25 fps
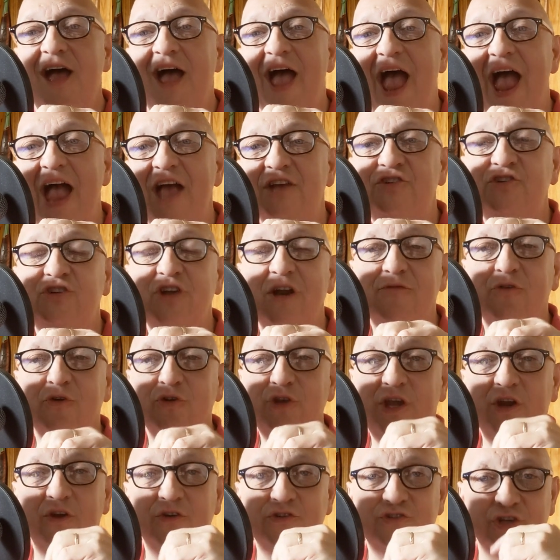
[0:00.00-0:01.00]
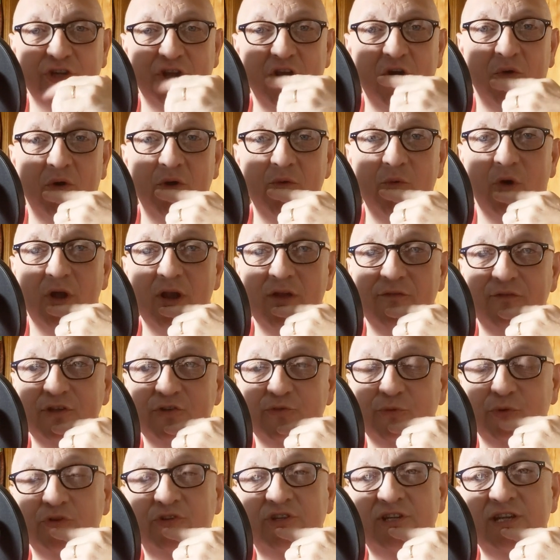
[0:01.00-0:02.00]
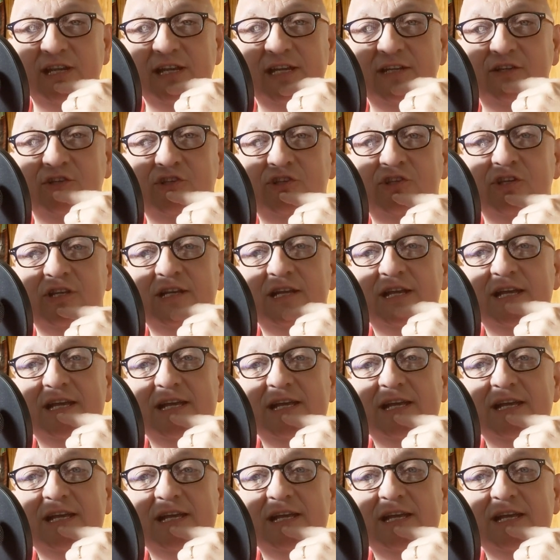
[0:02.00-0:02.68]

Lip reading: asked several years ago in one of his routines,